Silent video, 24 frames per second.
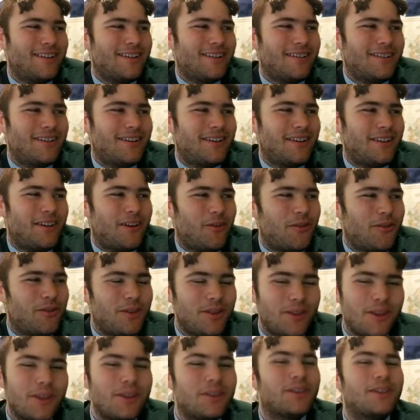You know,
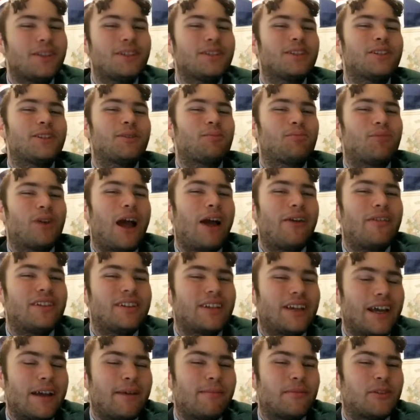th this isn't private
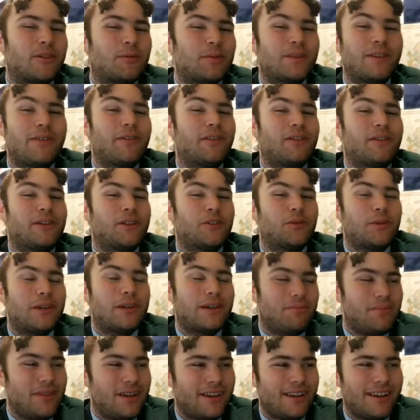time specifically, so we
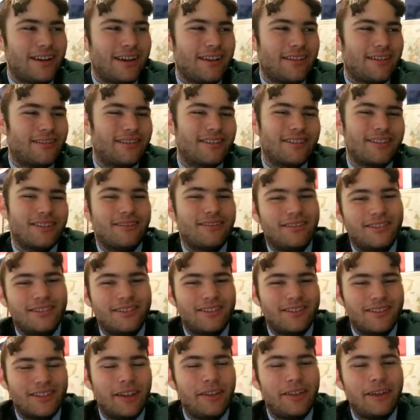could be together.
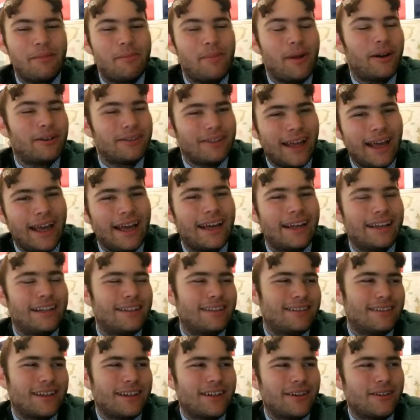There's nothing about that,
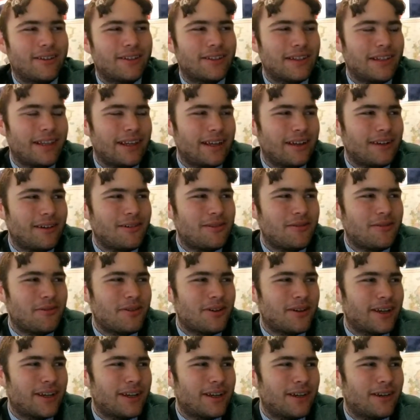and you know, it's like, oh
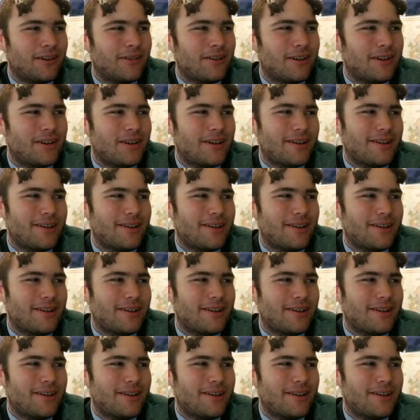well, you know,